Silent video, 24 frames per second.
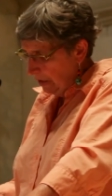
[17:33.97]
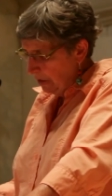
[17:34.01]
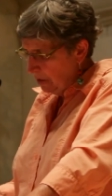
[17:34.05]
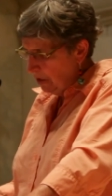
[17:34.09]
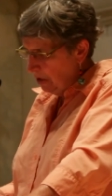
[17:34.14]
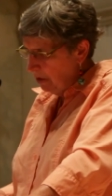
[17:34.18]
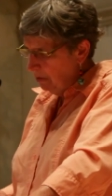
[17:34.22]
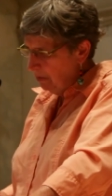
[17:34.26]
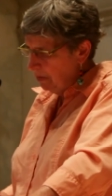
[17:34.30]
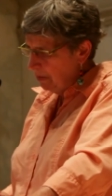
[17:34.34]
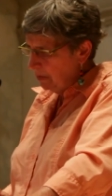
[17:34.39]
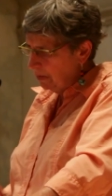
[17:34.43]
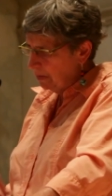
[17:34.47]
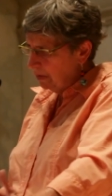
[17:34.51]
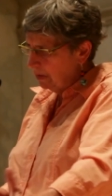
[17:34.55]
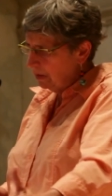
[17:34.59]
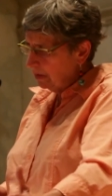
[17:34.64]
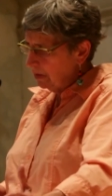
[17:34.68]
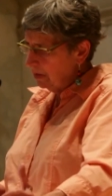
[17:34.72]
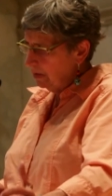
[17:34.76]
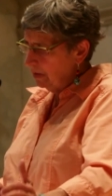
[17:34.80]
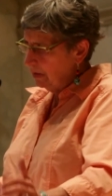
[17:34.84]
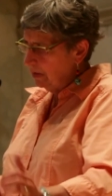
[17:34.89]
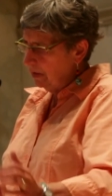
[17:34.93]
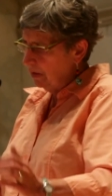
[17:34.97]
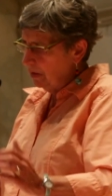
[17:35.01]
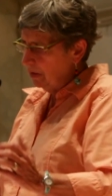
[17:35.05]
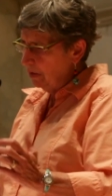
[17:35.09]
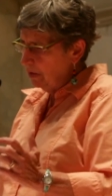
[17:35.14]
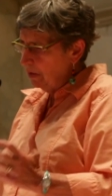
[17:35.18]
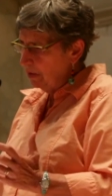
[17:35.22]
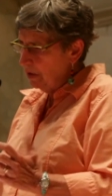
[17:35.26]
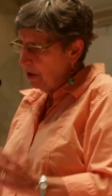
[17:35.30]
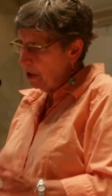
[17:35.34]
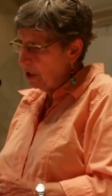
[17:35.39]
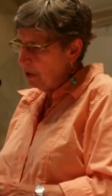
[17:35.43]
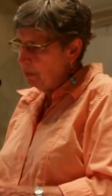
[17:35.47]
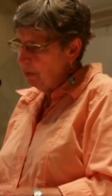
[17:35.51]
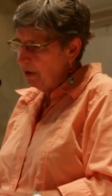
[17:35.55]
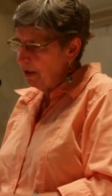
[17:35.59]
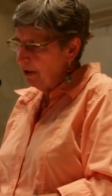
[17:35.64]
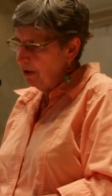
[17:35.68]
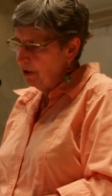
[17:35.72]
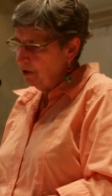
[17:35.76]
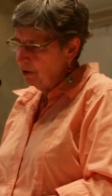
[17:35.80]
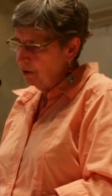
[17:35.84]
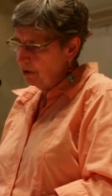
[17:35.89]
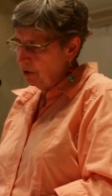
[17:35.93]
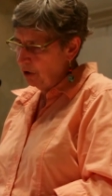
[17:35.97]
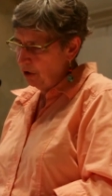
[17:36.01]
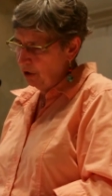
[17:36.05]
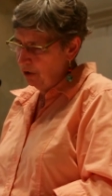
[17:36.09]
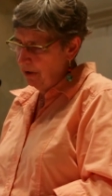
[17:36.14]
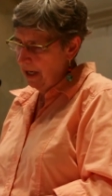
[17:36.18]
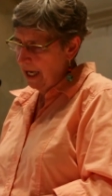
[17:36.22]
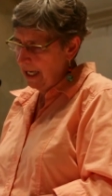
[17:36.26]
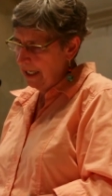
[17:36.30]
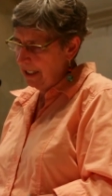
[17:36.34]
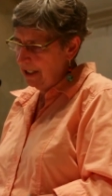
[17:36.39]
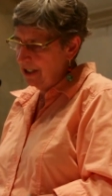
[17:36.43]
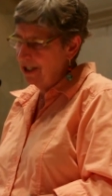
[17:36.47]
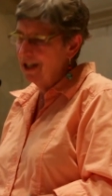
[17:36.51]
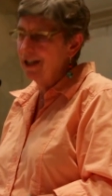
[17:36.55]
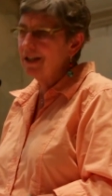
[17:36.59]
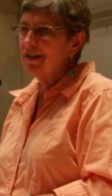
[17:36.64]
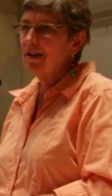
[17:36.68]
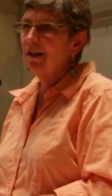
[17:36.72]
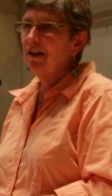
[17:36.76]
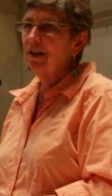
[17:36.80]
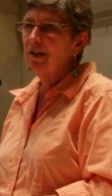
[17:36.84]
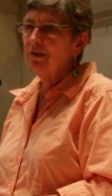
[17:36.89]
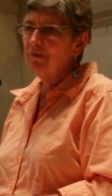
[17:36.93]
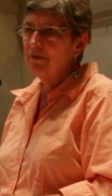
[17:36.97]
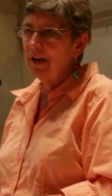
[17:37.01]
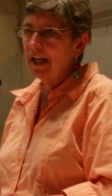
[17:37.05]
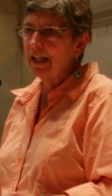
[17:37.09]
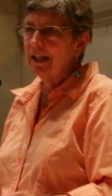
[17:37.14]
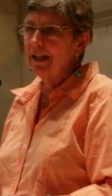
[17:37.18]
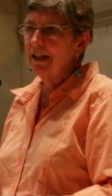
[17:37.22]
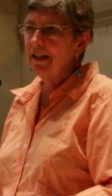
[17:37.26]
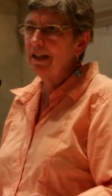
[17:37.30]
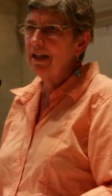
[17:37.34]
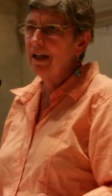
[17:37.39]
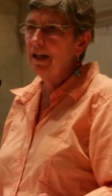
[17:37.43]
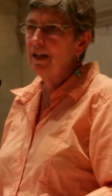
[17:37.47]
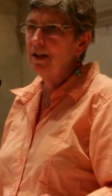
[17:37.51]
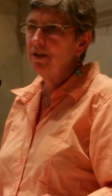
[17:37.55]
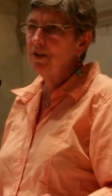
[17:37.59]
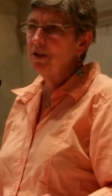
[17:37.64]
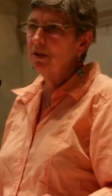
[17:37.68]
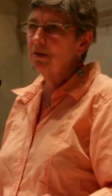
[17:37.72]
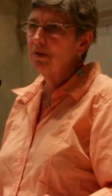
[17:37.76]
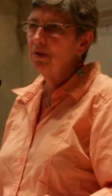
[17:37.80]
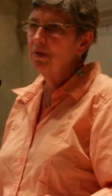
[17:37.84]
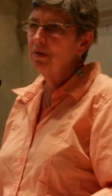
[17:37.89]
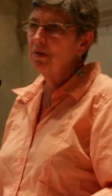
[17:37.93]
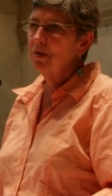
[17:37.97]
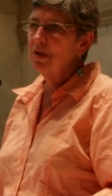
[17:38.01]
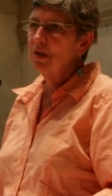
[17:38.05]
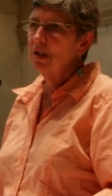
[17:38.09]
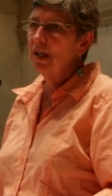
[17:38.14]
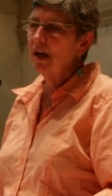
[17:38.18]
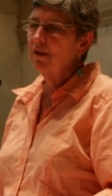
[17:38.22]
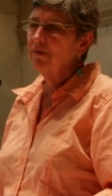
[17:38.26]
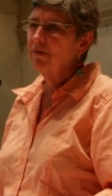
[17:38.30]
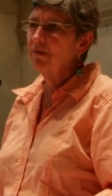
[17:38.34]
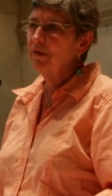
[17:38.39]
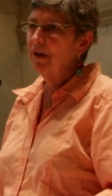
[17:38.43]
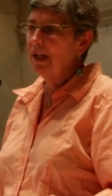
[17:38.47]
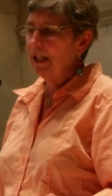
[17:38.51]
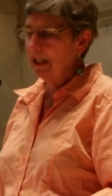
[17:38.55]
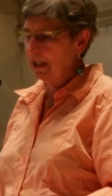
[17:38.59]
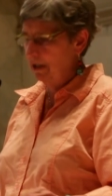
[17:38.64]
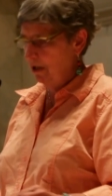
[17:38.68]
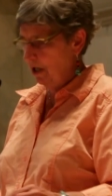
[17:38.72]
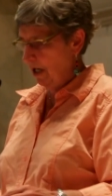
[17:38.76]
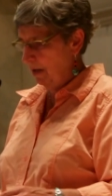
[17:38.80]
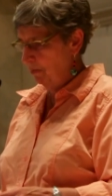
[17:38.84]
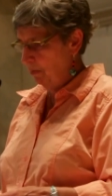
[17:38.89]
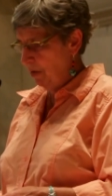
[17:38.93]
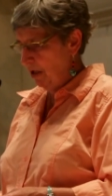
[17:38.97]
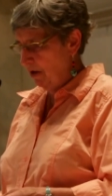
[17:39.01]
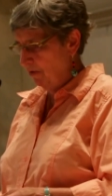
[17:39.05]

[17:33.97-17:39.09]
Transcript: So, the spiritual strategies are to recognize your own suffering and not